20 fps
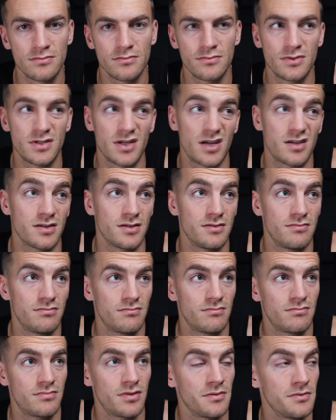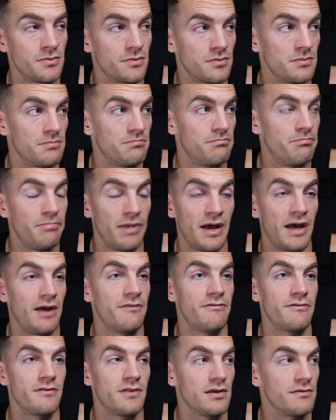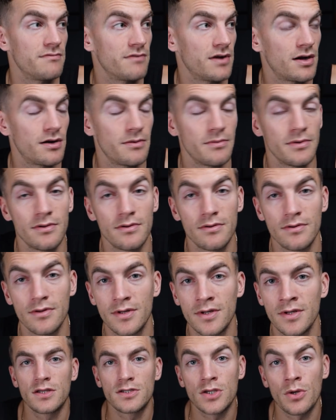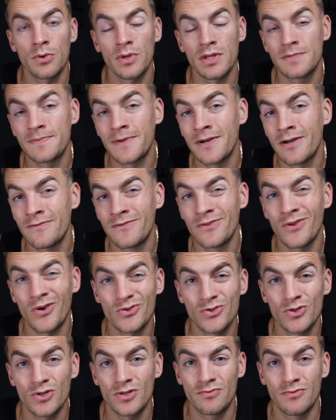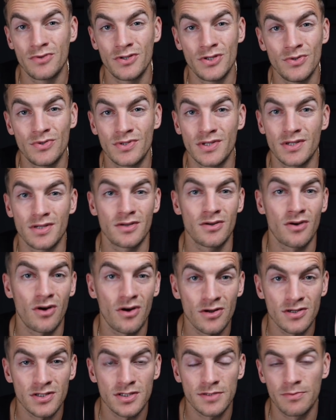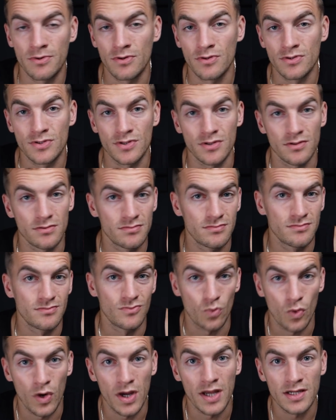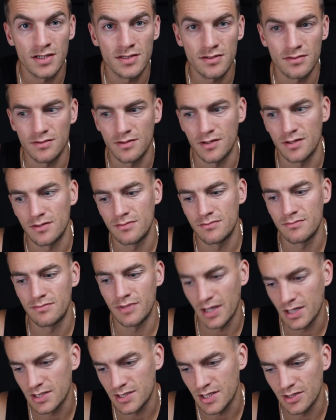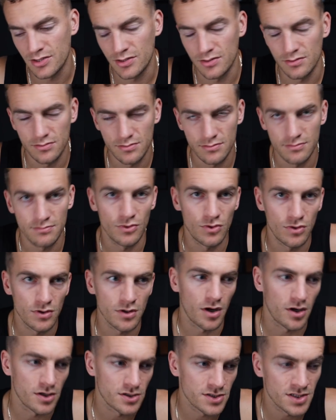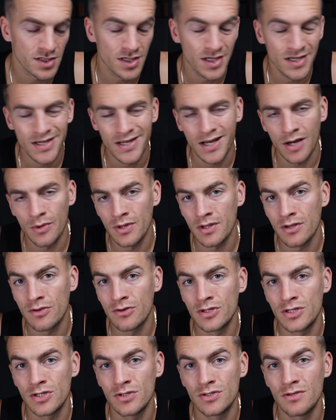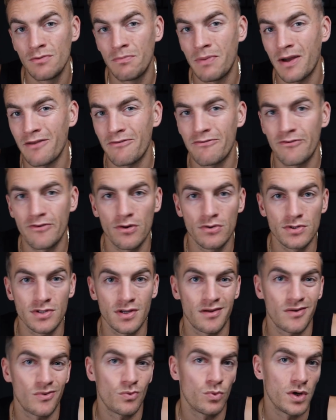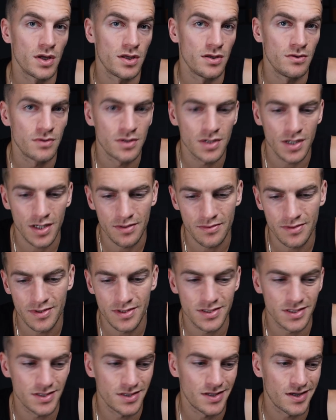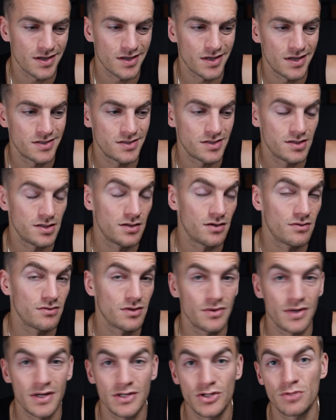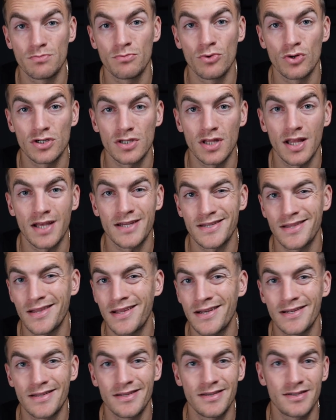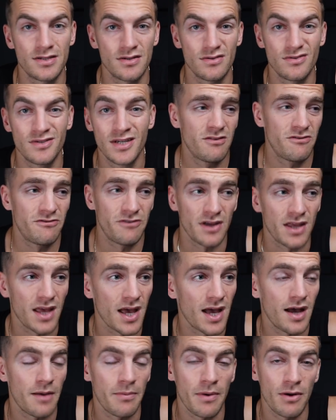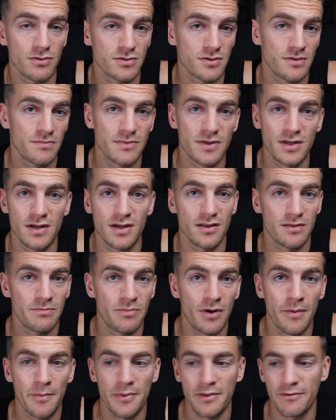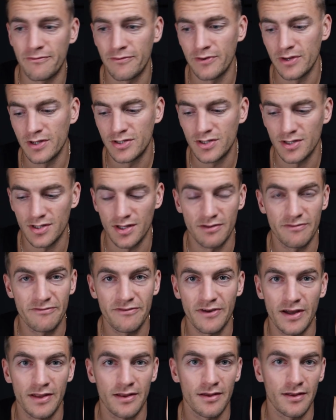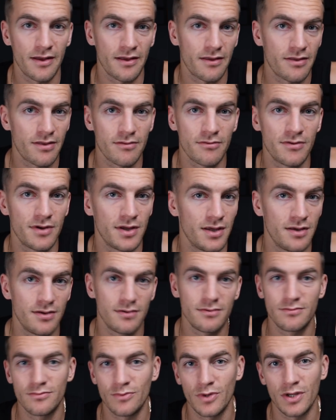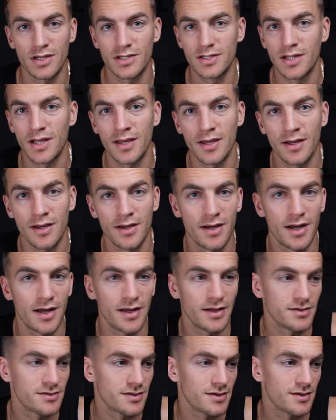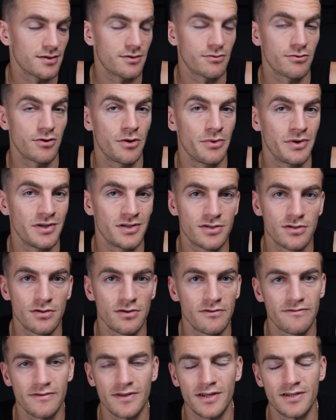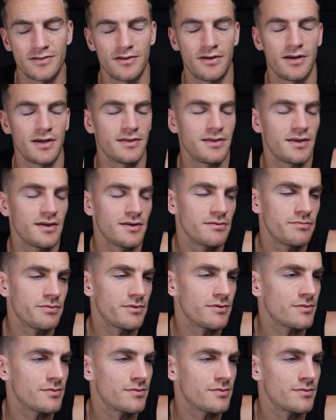which actually probably would have been better for the environment. So in the spirit of not just reducing costs, but also waste, and then by extension more costs, I would encourage you to buy frozen where you can, because in that case, you know, you are just much less likely to forget about something at the bottom of the fridge and then find it like 3 weeks later and it's like growing stuff. That's not ideal, but